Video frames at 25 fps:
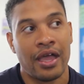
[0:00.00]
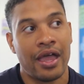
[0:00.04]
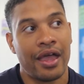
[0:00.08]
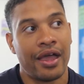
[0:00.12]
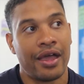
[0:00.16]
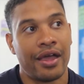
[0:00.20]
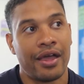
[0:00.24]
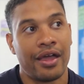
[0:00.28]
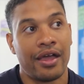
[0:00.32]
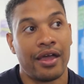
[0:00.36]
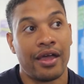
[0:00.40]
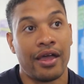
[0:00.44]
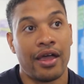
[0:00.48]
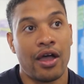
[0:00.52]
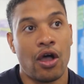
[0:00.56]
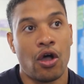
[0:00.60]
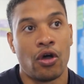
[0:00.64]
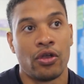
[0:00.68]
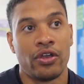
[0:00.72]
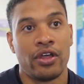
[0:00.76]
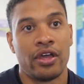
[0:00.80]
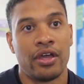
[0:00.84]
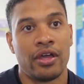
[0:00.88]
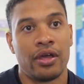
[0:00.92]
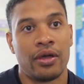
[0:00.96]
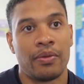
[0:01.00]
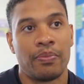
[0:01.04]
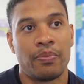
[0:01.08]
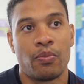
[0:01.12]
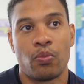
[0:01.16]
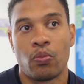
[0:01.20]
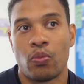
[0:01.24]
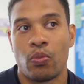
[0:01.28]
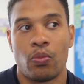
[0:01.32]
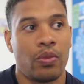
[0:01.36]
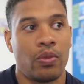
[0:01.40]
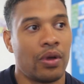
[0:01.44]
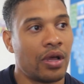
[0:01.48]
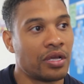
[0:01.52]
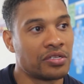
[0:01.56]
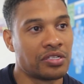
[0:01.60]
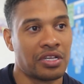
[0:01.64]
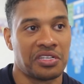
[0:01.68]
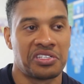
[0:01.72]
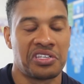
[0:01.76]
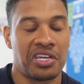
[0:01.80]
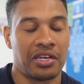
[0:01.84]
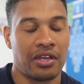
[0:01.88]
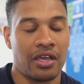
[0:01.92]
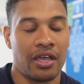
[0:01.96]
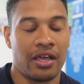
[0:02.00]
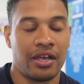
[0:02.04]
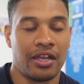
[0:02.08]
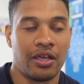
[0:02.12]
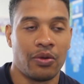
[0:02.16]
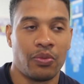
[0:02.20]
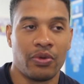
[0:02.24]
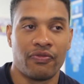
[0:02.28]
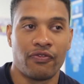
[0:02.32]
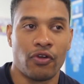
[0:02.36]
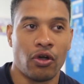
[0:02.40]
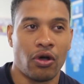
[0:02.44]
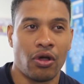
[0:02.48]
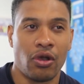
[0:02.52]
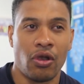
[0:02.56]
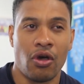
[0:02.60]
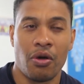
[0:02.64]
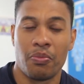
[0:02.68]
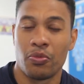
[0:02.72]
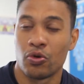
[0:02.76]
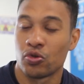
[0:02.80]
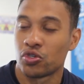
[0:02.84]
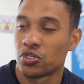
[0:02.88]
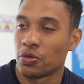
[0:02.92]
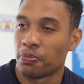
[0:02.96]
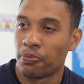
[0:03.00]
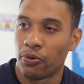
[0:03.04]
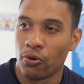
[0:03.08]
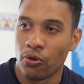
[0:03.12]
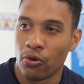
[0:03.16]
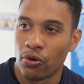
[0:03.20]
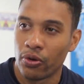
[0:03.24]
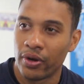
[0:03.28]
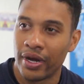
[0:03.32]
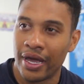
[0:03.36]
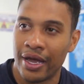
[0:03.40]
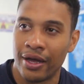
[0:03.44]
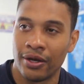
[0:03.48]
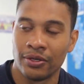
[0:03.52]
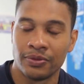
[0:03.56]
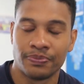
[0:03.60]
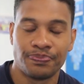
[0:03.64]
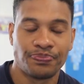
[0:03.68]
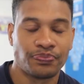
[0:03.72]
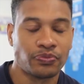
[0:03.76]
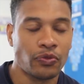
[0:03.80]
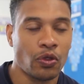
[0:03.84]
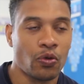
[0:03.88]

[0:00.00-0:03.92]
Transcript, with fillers: Uh, on a, as I said earlier, we've got a lot more support now,